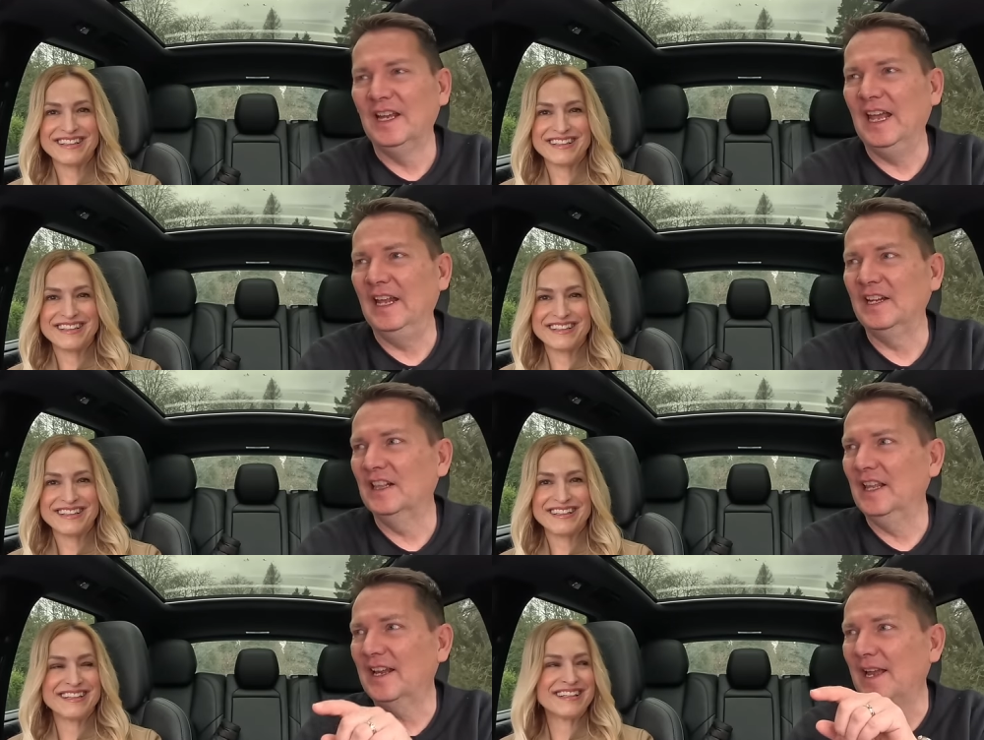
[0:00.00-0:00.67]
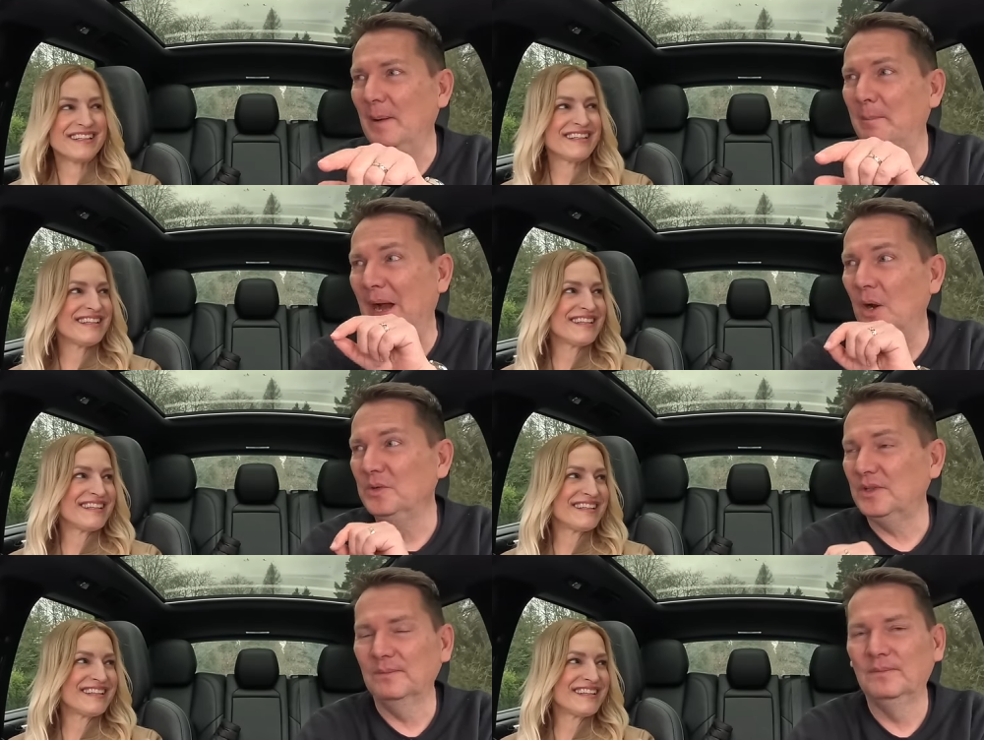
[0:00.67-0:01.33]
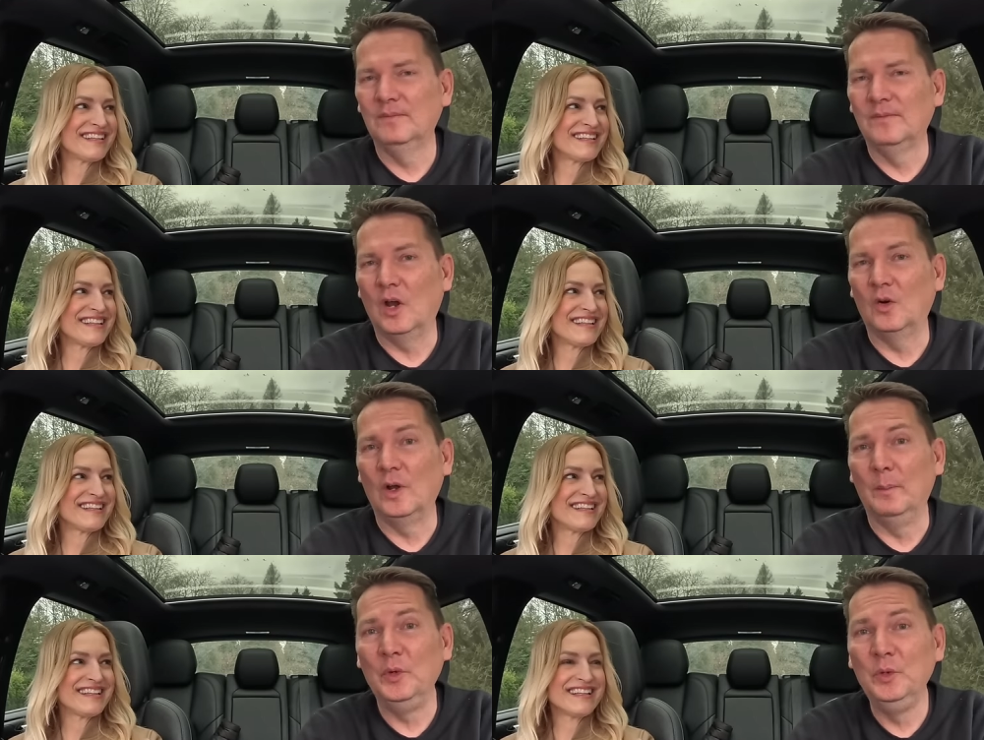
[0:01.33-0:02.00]
Speaker 1: and click About
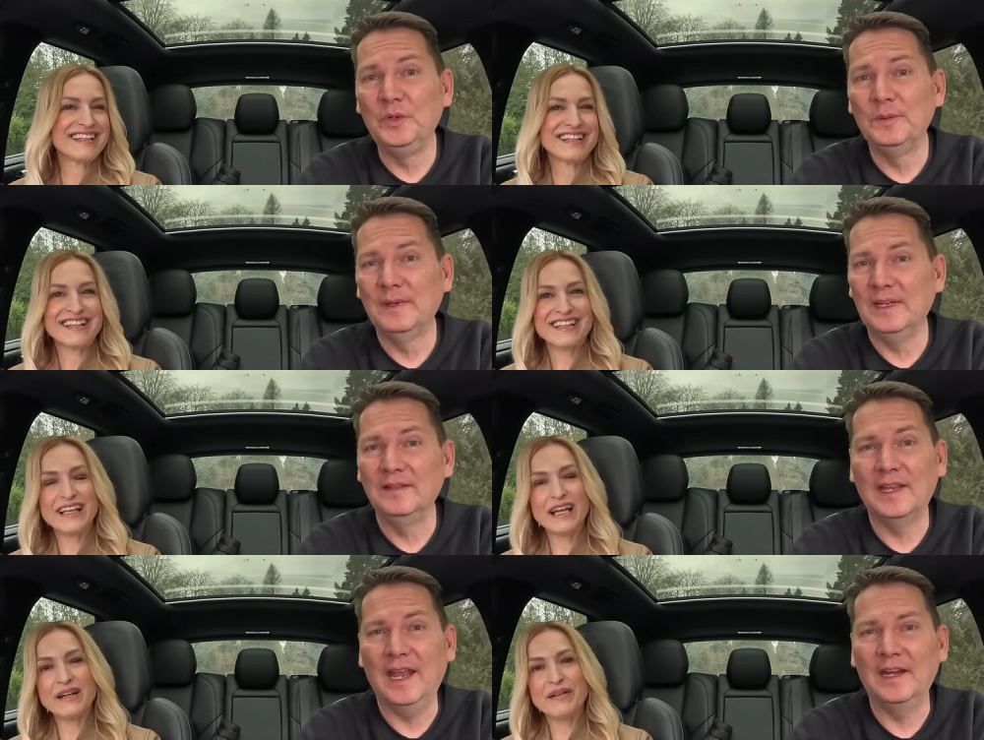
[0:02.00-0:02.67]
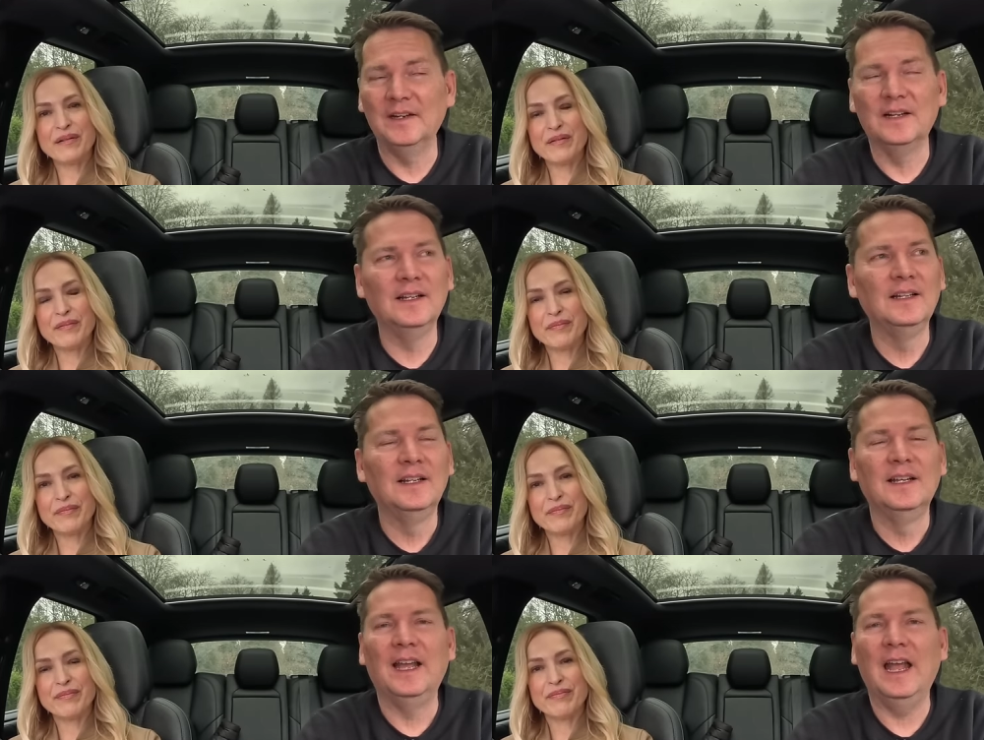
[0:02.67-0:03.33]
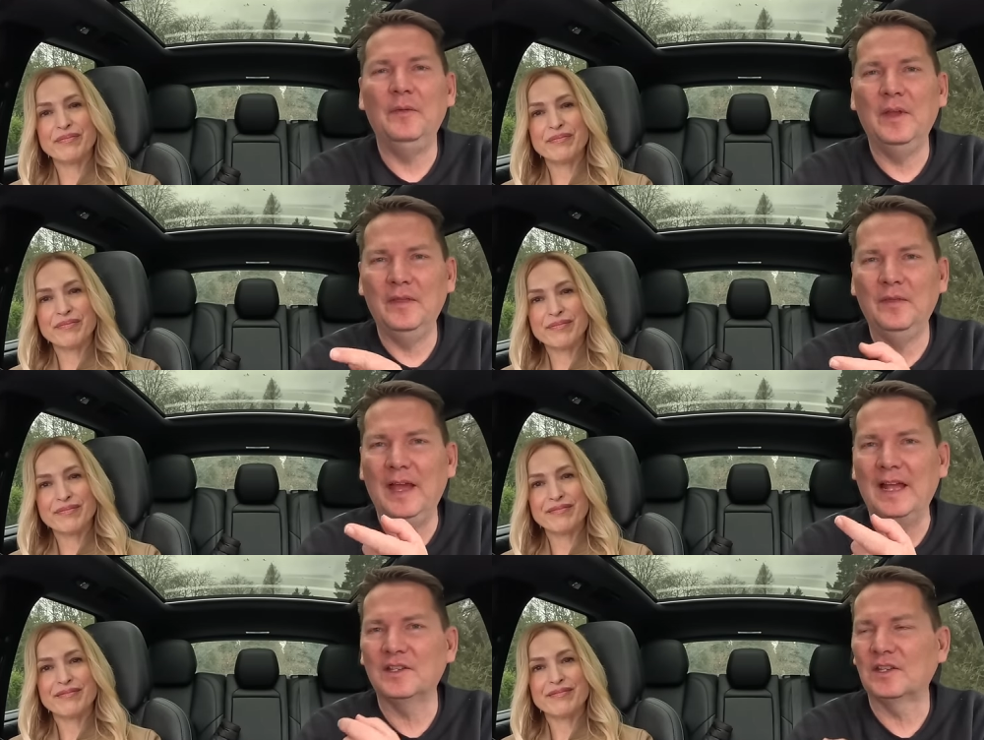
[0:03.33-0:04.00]
or Reboot in yeah. Canada. And then
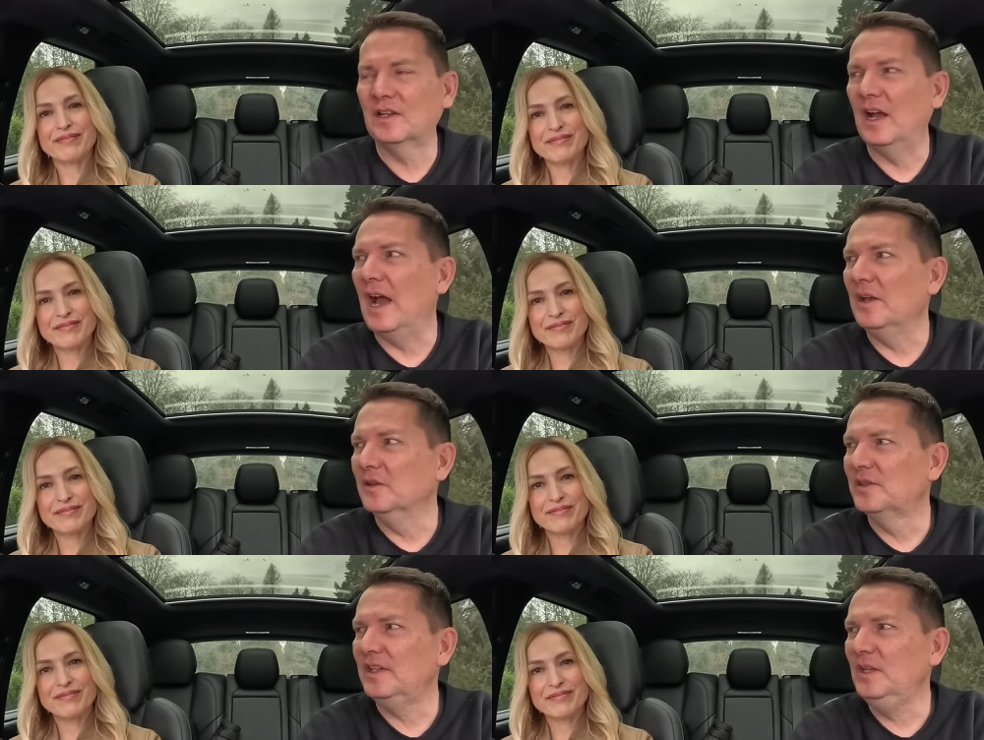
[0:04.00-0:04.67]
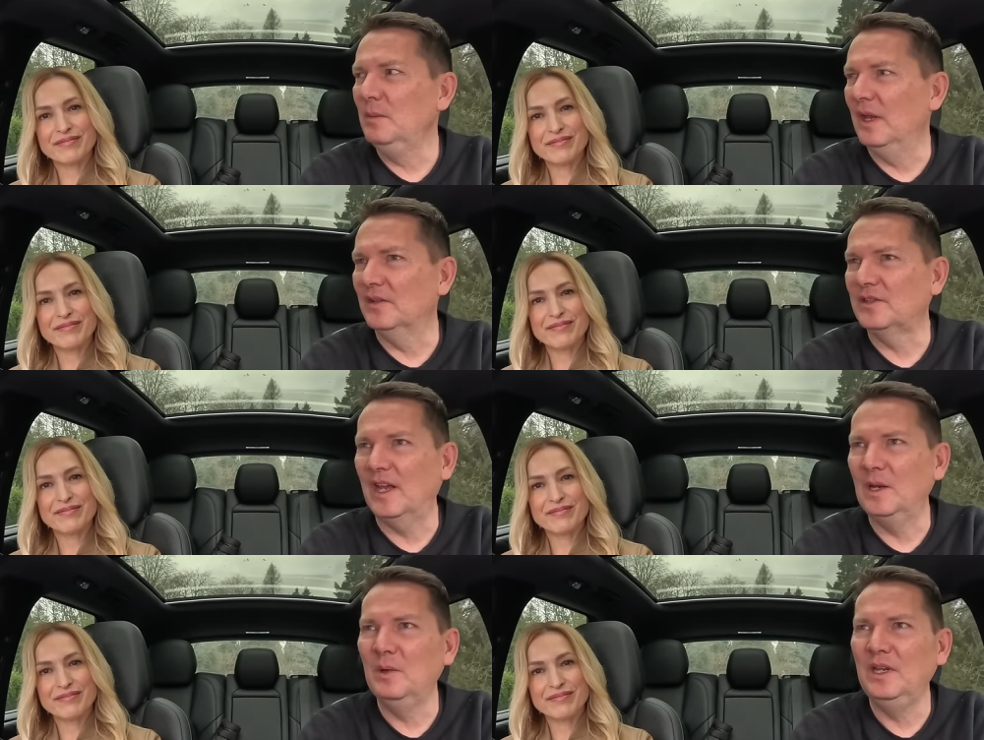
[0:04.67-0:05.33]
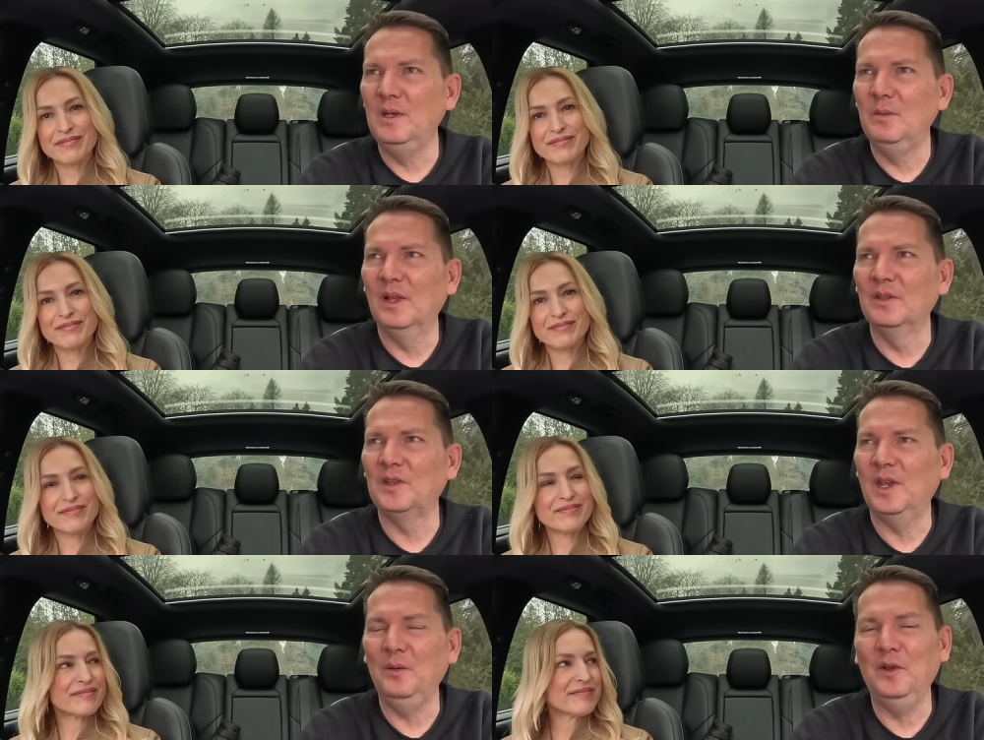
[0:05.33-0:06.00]
that's Kyle's email. Send him an email and
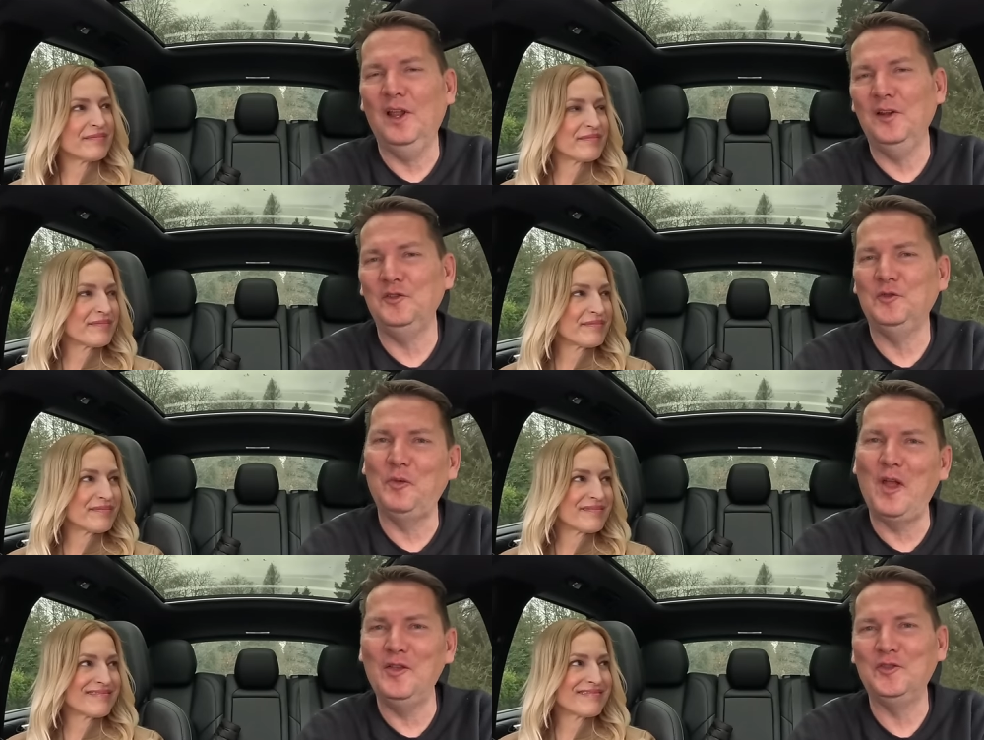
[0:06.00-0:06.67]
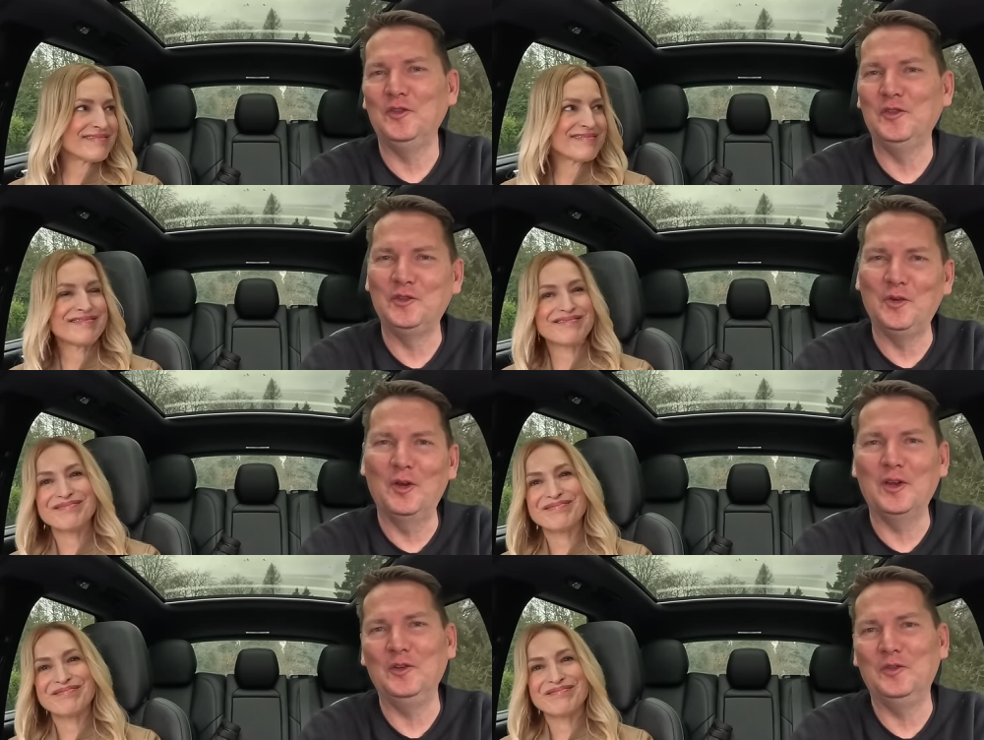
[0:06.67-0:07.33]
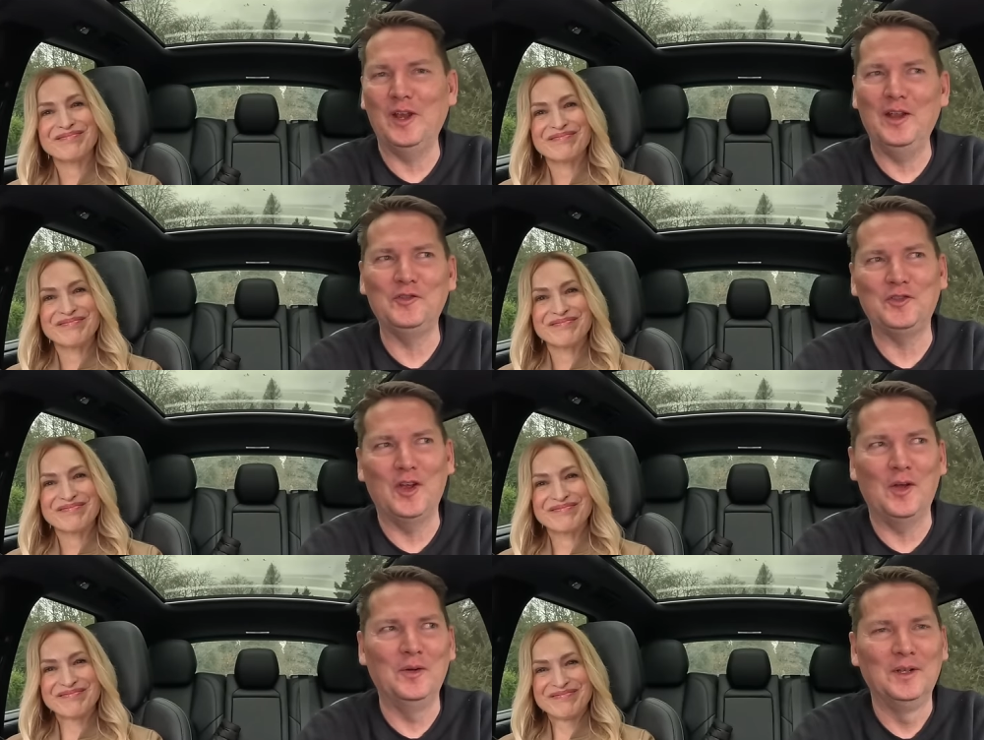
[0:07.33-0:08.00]
say, We'd like to sponsor the Zork and Drea show.